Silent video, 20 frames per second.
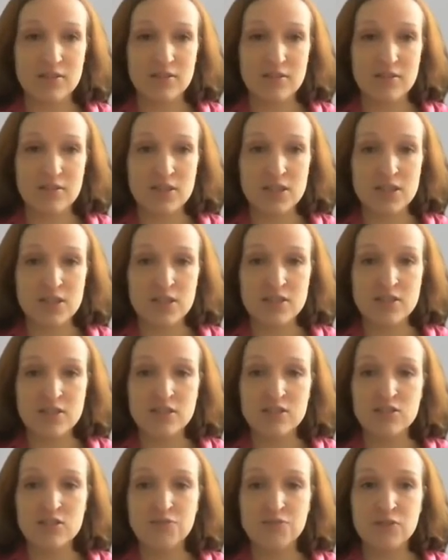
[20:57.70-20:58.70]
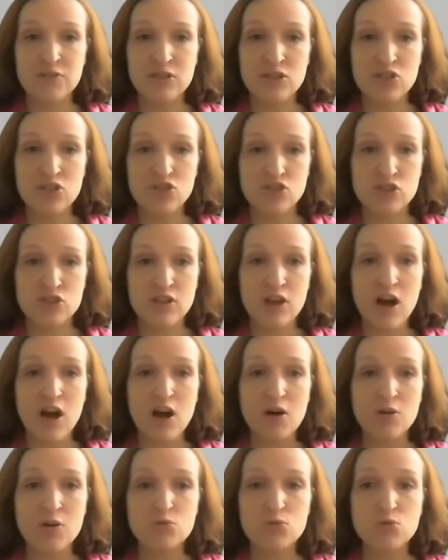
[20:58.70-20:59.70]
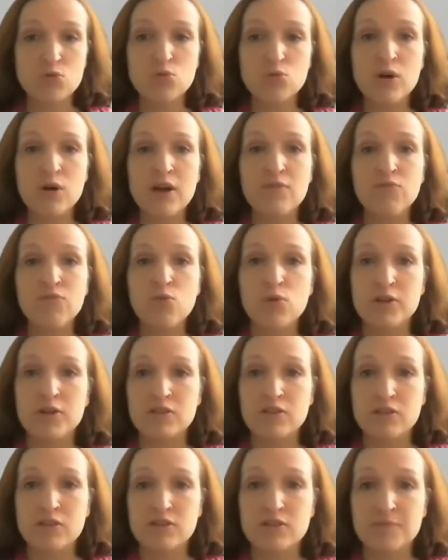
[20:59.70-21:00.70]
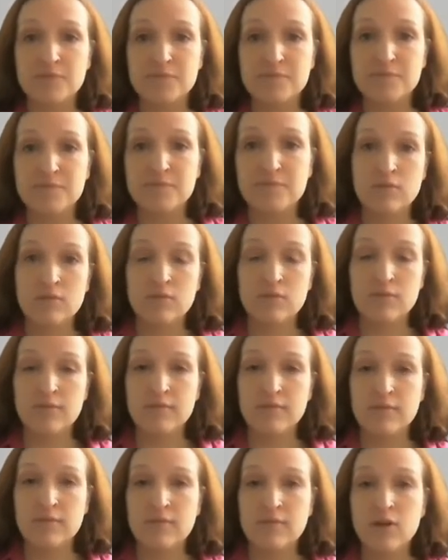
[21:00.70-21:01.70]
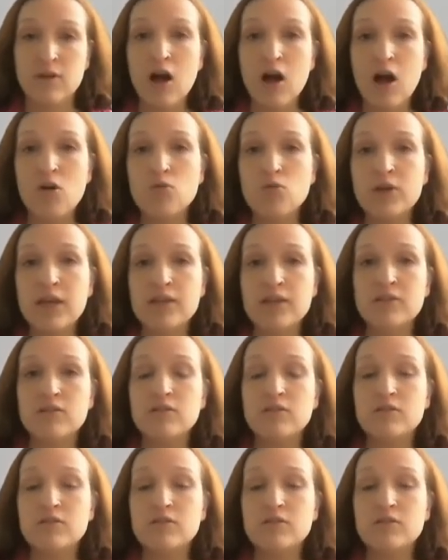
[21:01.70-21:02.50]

this is the definition. How to avoid it? How can